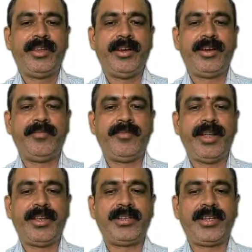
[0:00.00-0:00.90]
The internet
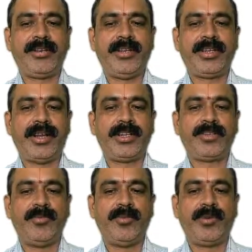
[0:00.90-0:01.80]
banking service
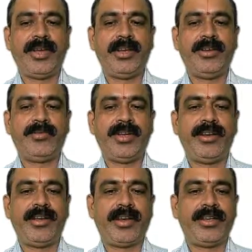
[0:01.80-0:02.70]
adds more value to
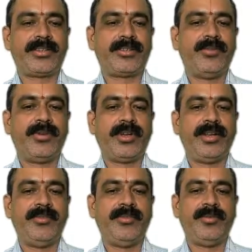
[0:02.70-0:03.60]
NRIs who
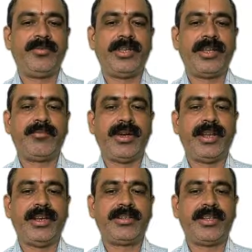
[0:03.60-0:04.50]
can view their
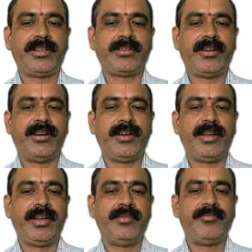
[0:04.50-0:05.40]
balances
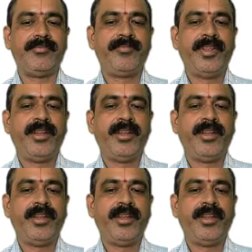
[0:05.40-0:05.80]
online